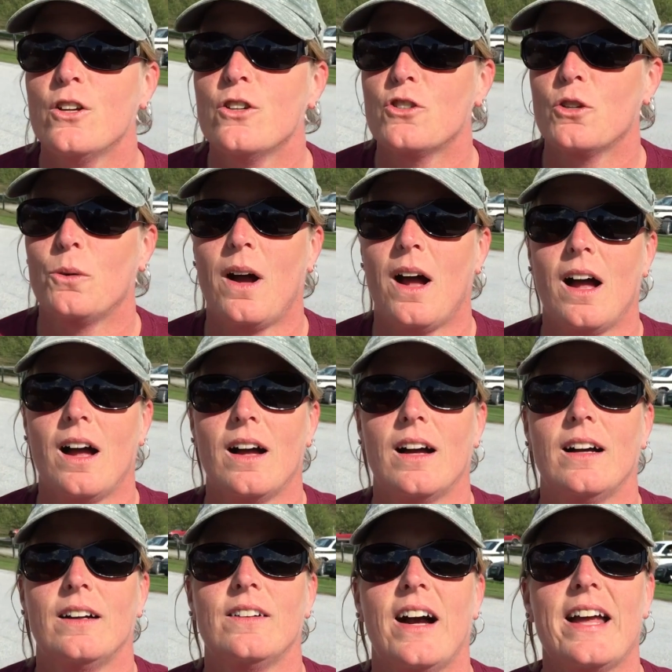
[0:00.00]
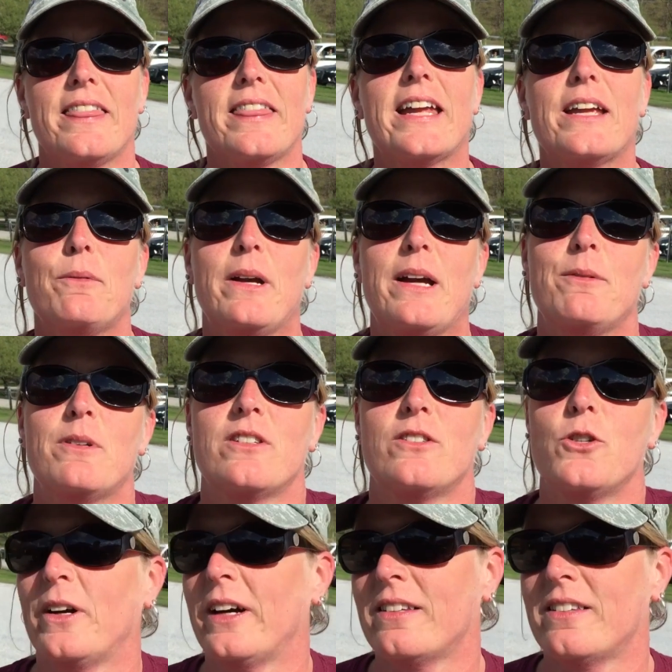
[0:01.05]
So uh, I think we, it was
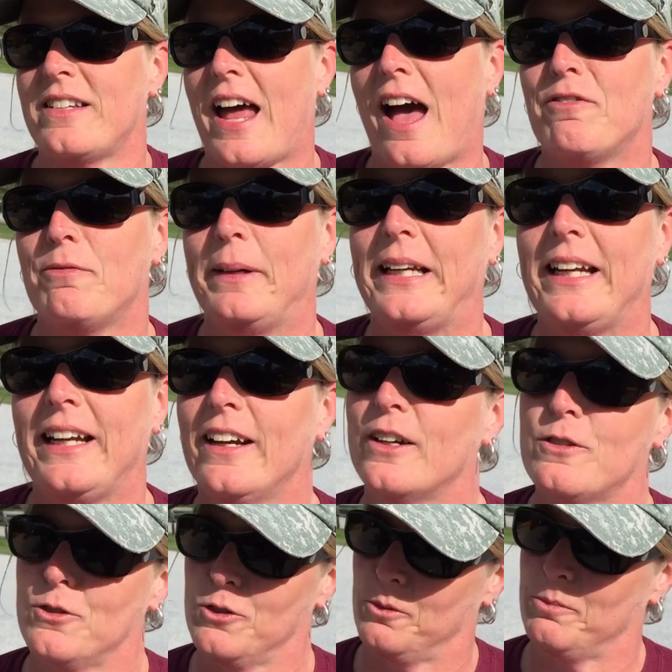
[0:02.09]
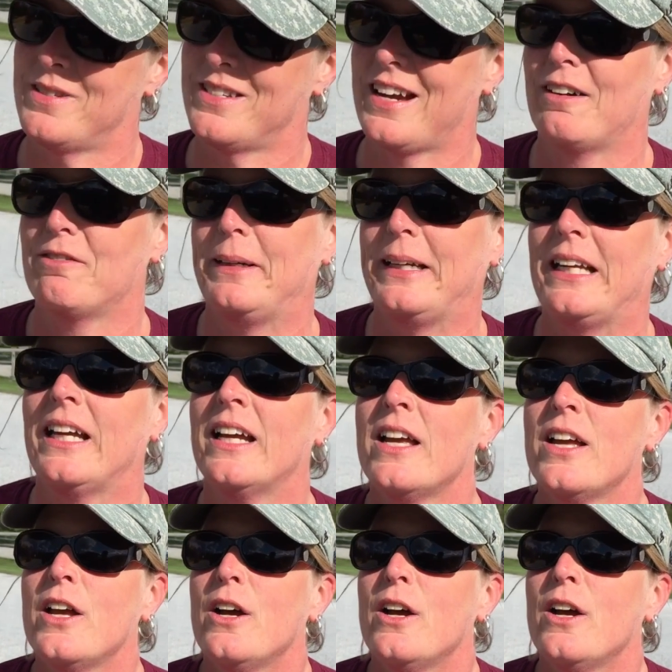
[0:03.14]
during a staff meeting, a Zoom staff meeting,